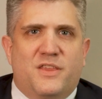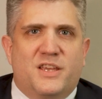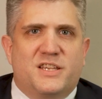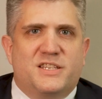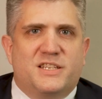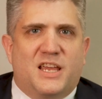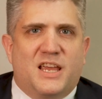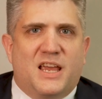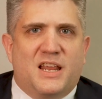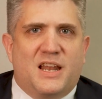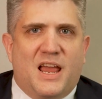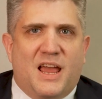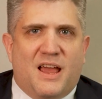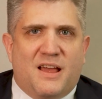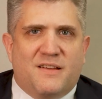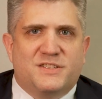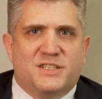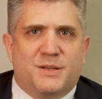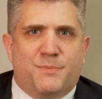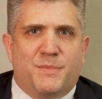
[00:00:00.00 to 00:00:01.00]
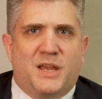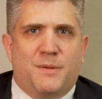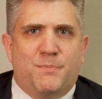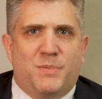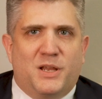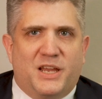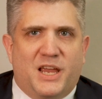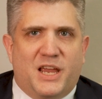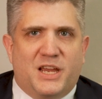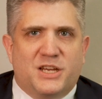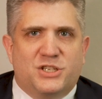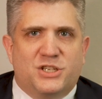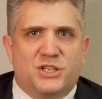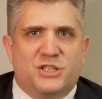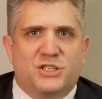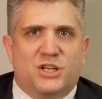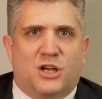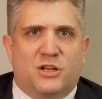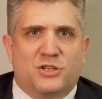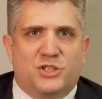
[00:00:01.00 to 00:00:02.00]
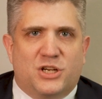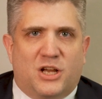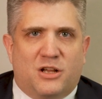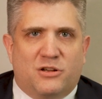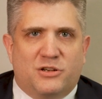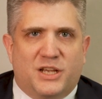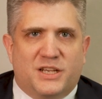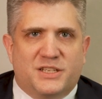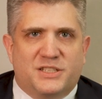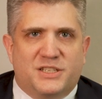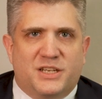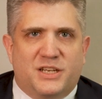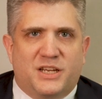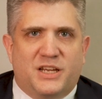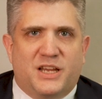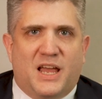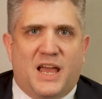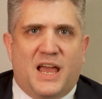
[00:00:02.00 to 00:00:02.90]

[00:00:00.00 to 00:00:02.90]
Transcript: This can have some implications on child custody